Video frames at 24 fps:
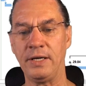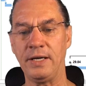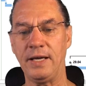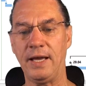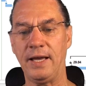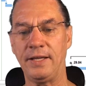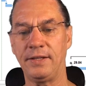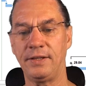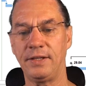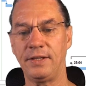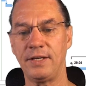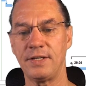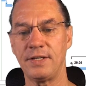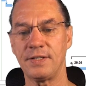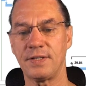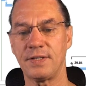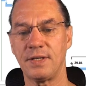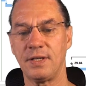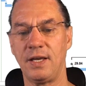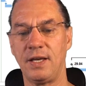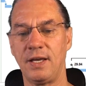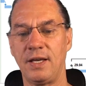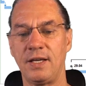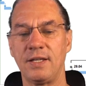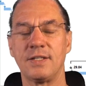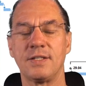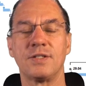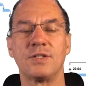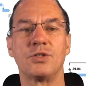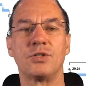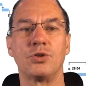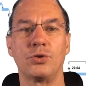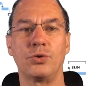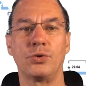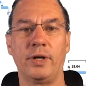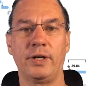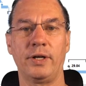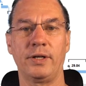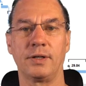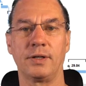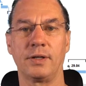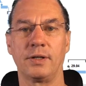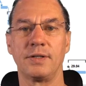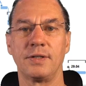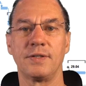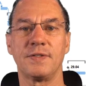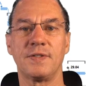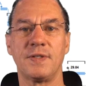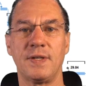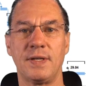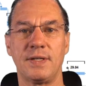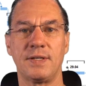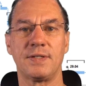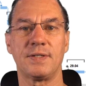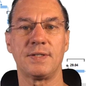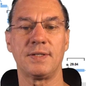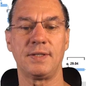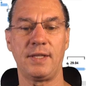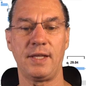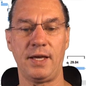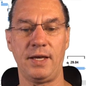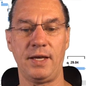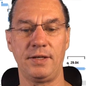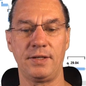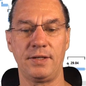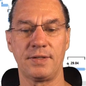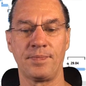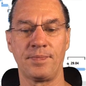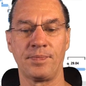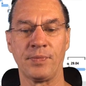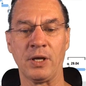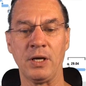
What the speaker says: and this is during 6 days.